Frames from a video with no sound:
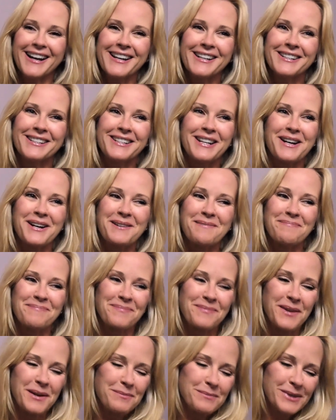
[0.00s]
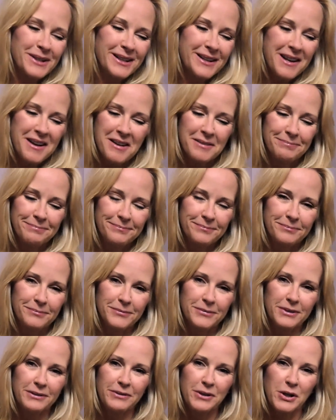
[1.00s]
And but again,
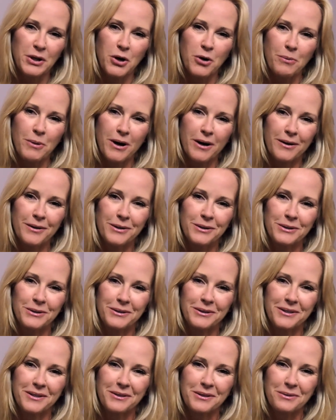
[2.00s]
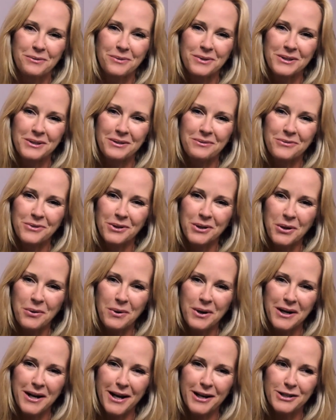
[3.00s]
living in Omaha, there wasn't really a
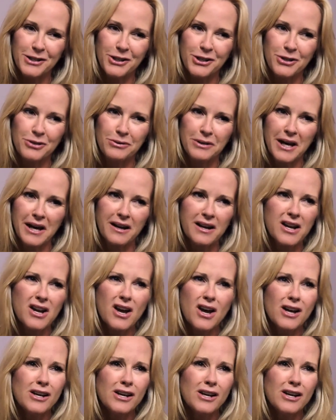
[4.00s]
way to execute that.